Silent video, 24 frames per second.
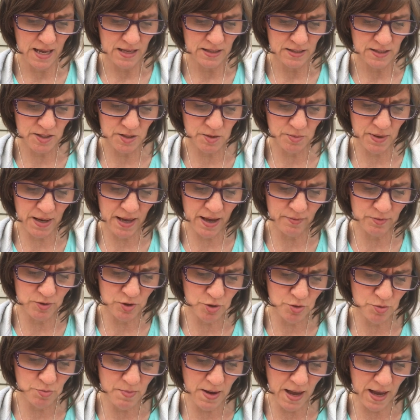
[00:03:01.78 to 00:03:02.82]
since we have
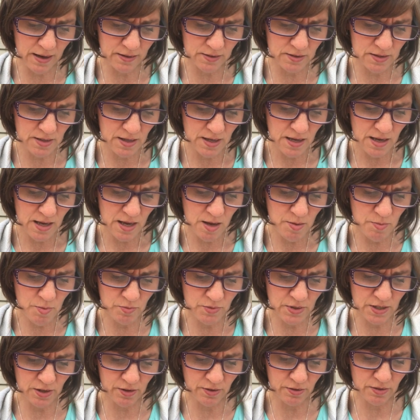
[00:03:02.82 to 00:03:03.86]
2 Macs. He
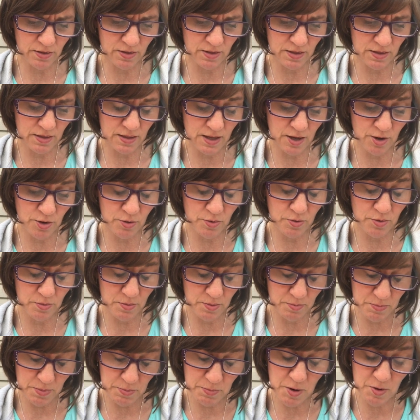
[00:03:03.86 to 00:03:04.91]
moved here
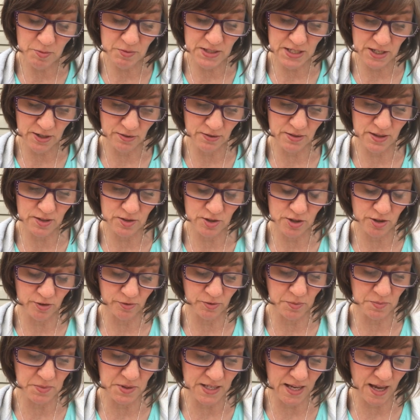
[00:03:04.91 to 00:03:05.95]
this year
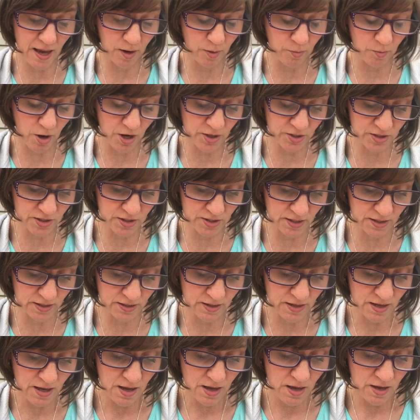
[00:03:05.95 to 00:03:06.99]
from Seattle, Washington.
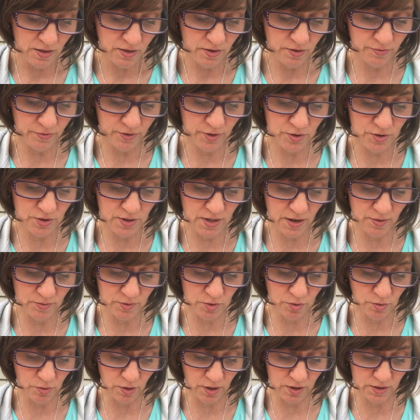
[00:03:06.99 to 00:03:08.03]
The first day of
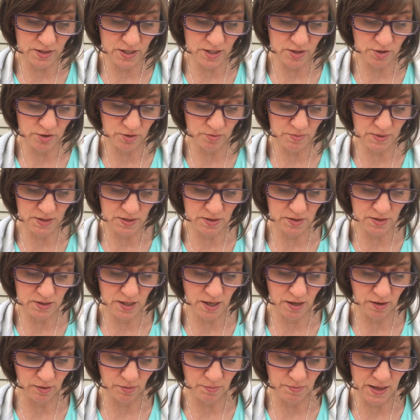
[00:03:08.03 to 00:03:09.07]
school, our teacher, Mrs.
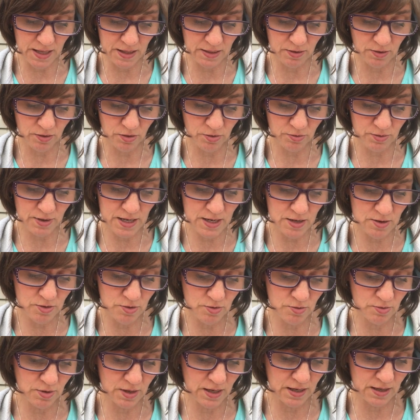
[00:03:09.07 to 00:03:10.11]
Tuttle, made the 3
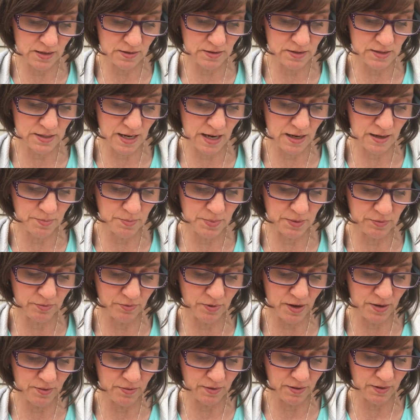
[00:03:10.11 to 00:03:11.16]
new kids stand up in
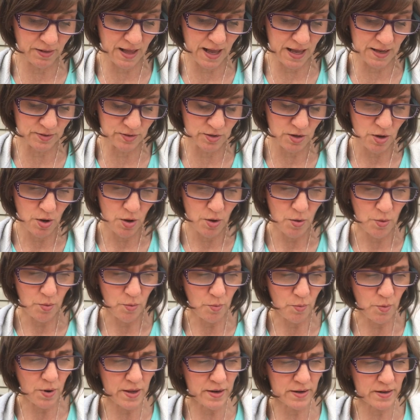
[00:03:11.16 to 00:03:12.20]
front of the class,
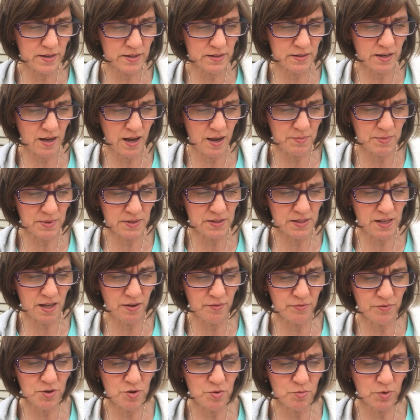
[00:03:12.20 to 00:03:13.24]
one at a time, and say a
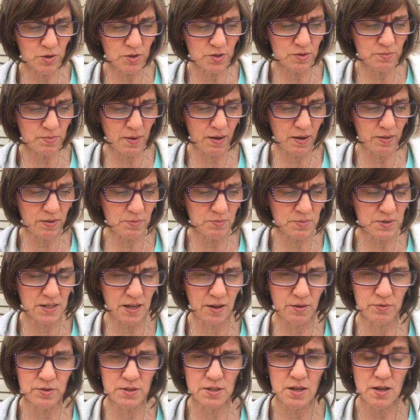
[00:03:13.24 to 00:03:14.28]
few words about
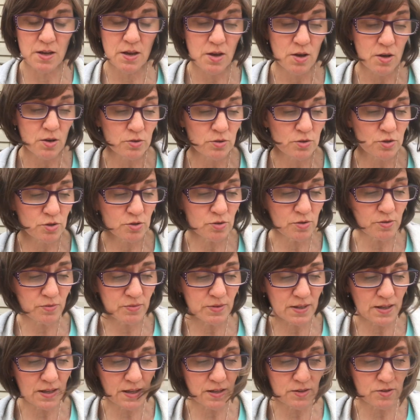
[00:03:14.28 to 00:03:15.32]
themselves. 2 of
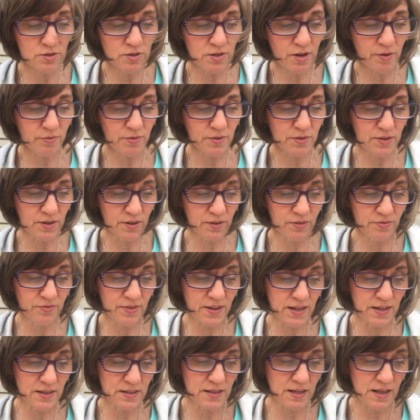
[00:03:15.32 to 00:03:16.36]
the kids shuffled their
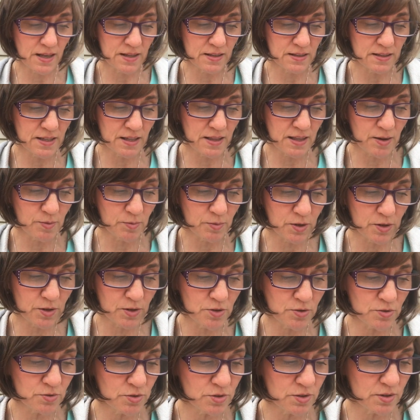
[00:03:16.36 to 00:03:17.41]
feet and said they were
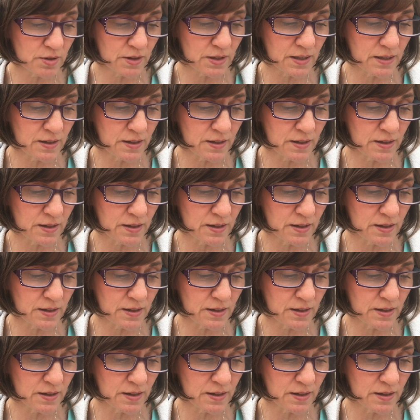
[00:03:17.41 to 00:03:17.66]
used to